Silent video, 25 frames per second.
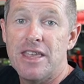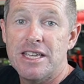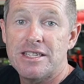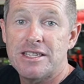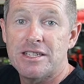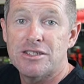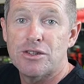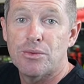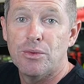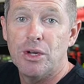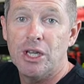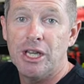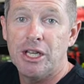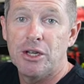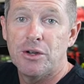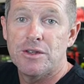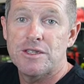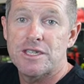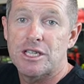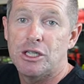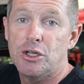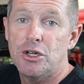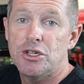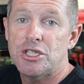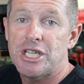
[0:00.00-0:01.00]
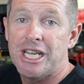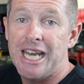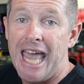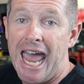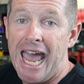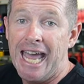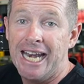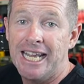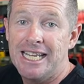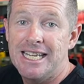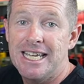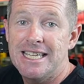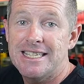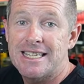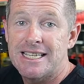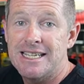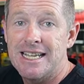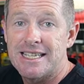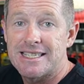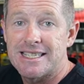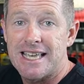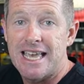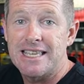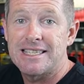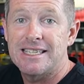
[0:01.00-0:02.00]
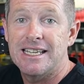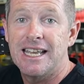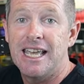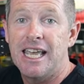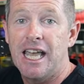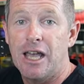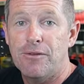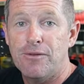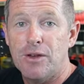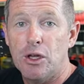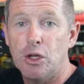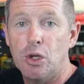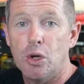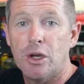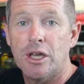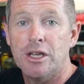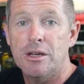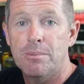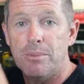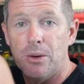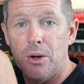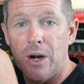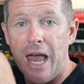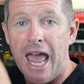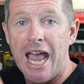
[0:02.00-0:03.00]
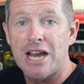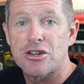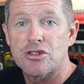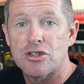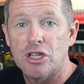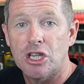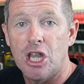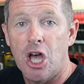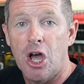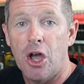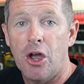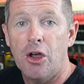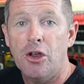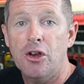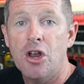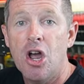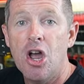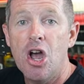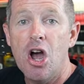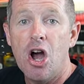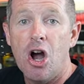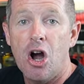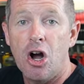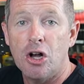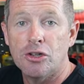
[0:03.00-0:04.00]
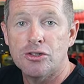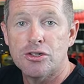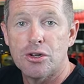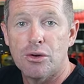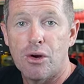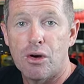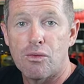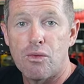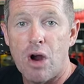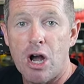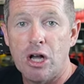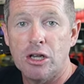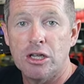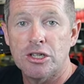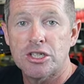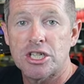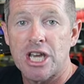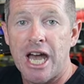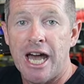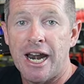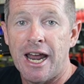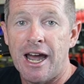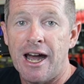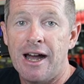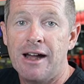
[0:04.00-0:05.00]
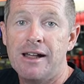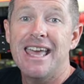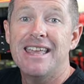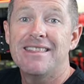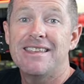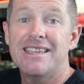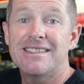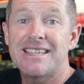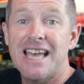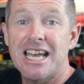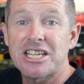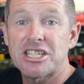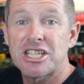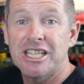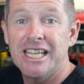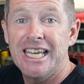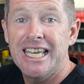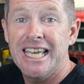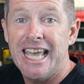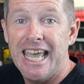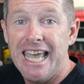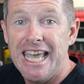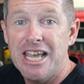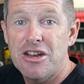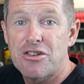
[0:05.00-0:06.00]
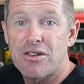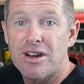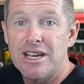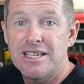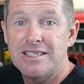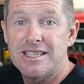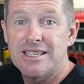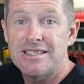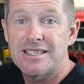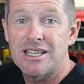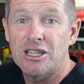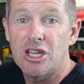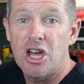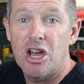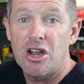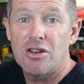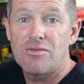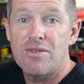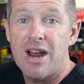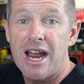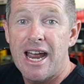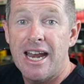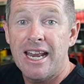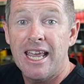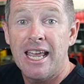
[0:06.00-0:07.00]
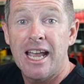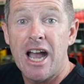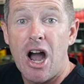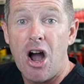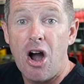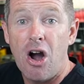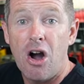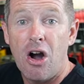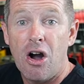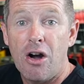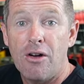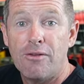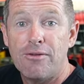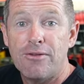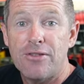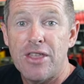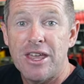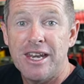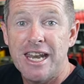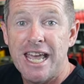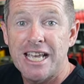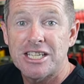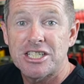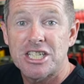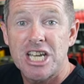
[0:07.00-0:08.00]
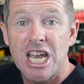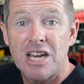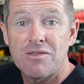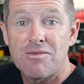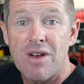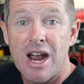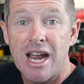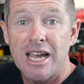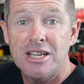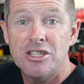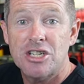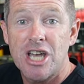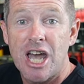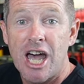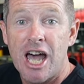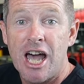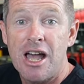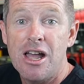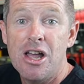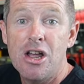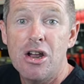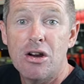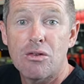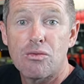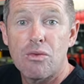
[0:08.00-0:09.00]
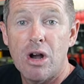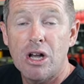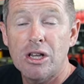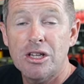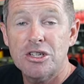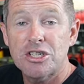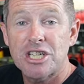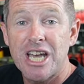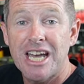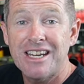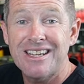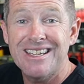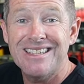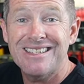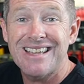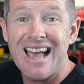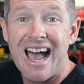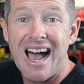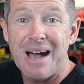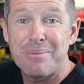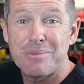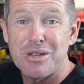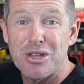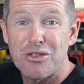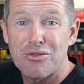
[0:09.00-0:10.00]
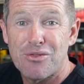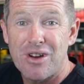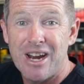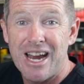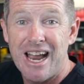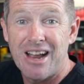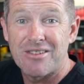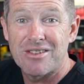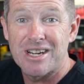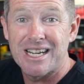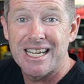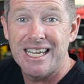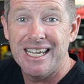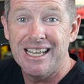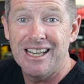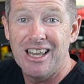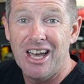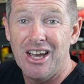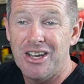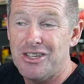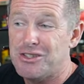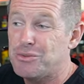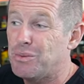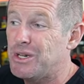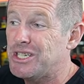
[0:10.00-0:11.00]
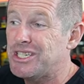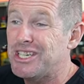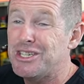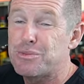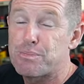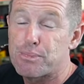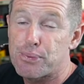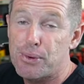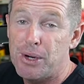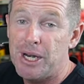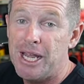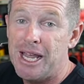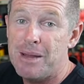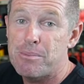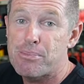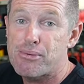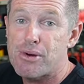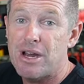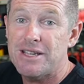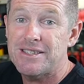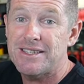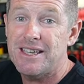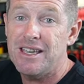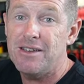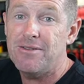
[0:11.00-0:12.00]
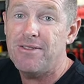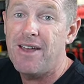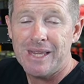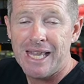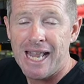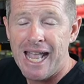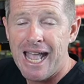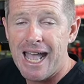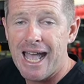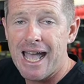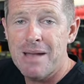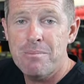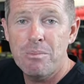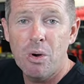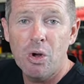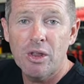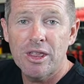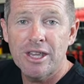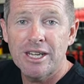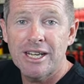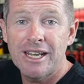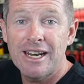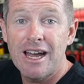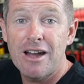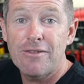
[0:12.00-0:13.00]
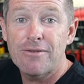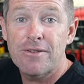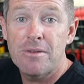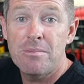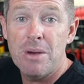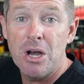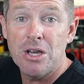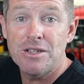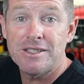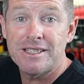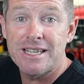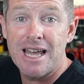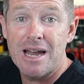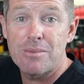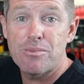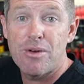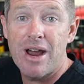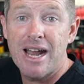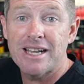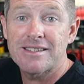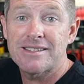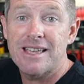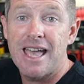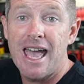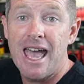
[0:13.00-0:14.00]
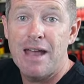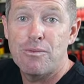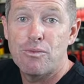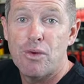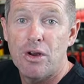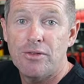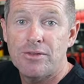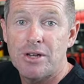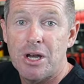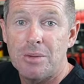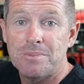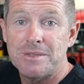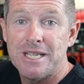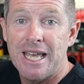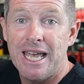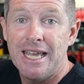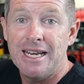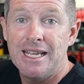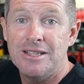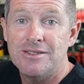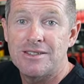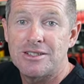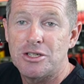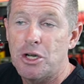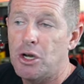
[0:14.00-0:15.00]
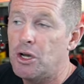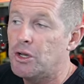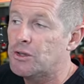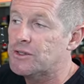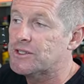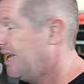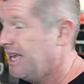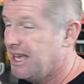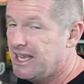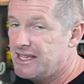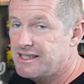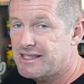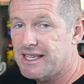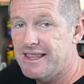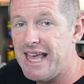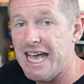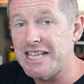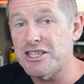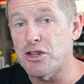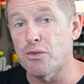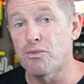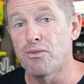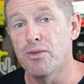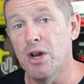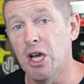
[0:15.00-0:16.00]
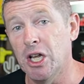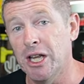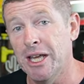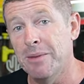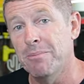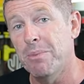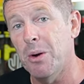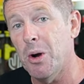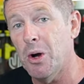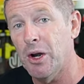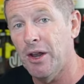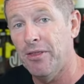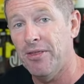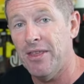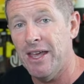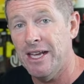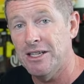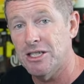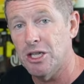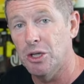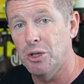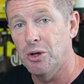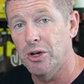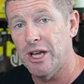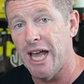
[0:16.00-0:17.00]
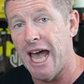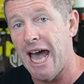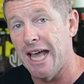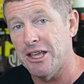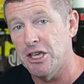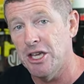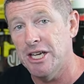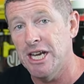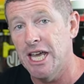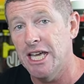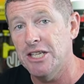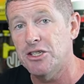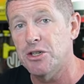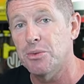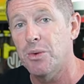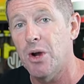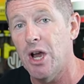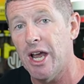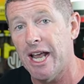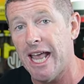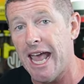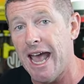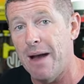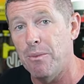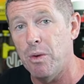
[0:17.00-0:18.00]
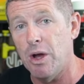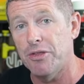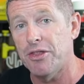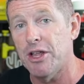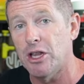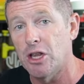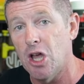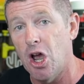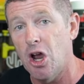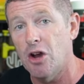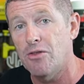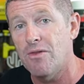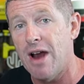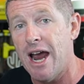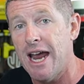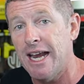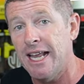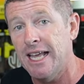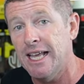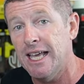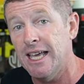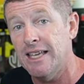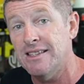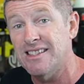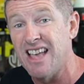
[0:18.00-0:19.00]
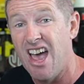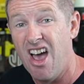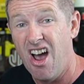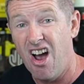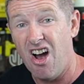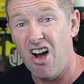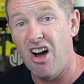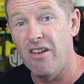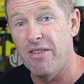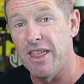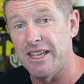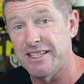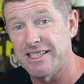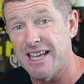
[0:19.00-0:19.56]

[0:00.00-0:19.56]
this is a really good solution, and it is a necessity if you're looking to put extra load onto a roller shutter. This actually increases the load rating of the next gen Ranger roller shutters up to 300 kilos, which is pretty impressive and more than enough for most tub racks and rooftop tent installs. So that's a really important thing to look at. You need to work out what the load rating is of the